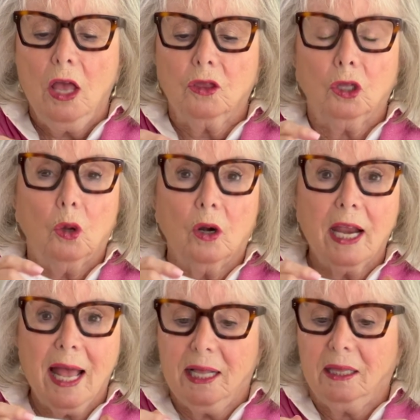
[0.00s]
the
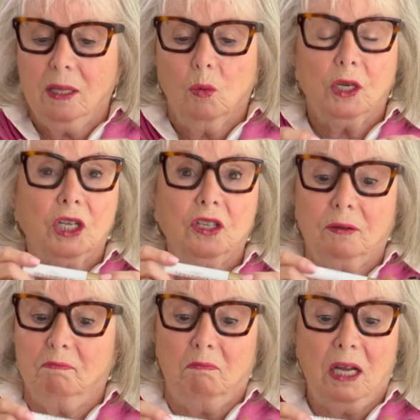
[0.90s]
L'Oreal, which
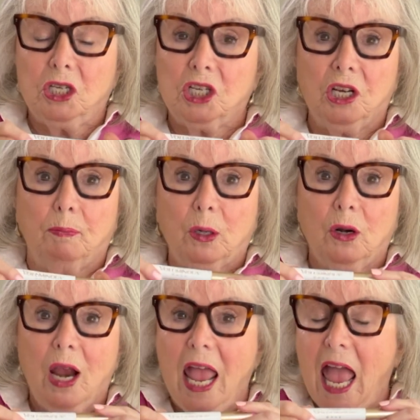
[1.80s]
is much
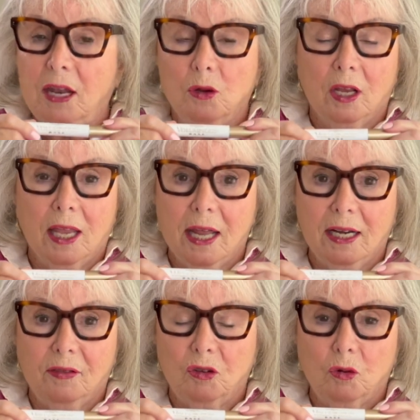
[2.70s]
cheaper and you can get
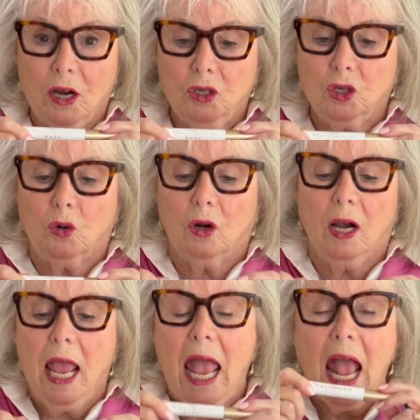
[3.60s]
it at the
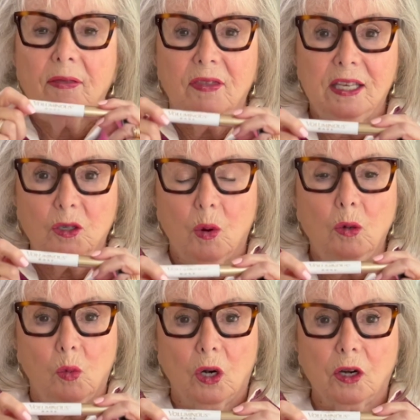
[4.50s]
drugstore. And this
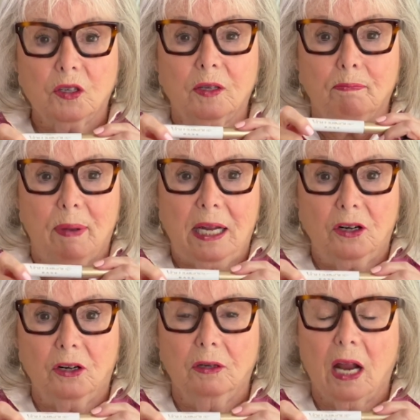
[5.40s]
one works
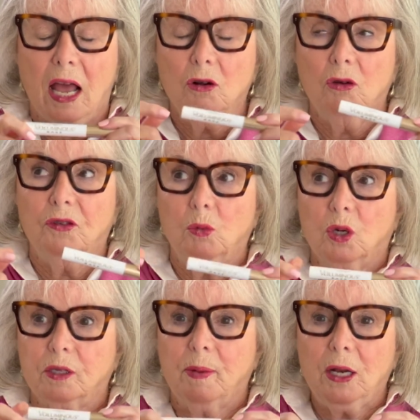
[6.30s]
better. I don't know if it
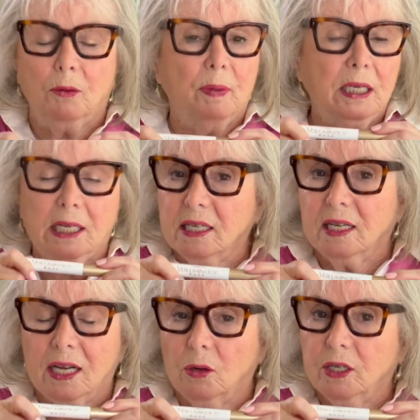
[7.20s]
works better, but it
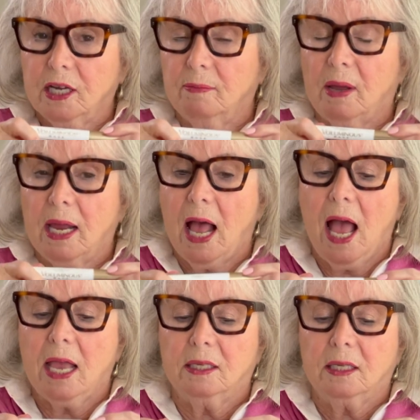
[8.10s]
doesn't irritate my
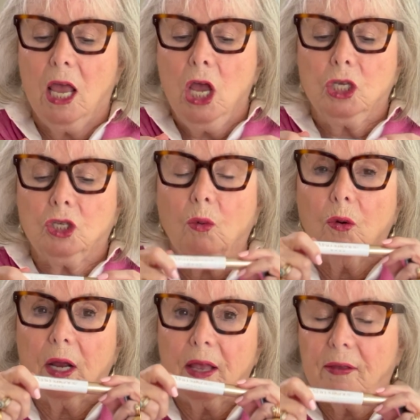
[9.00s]
eyes.
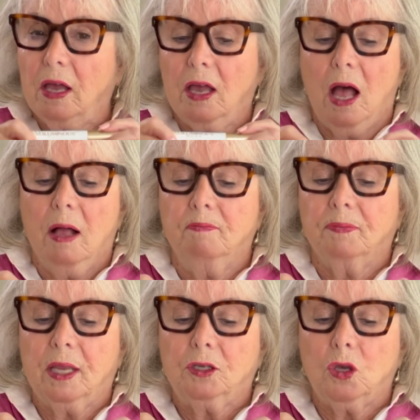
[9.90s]
So, um,
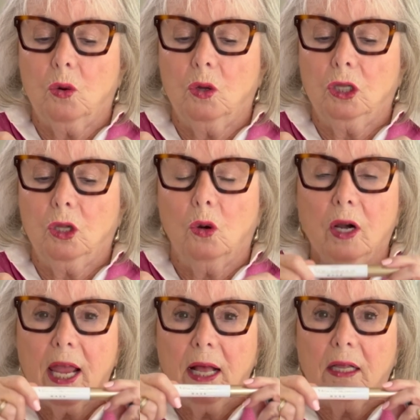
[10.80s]
so
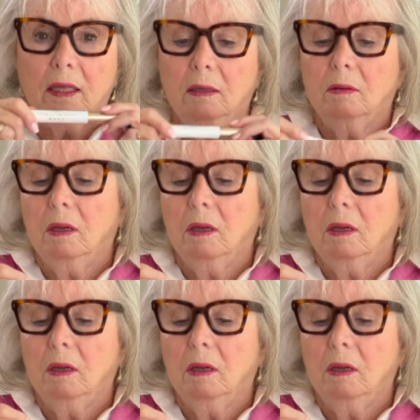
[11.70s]
L'Oreal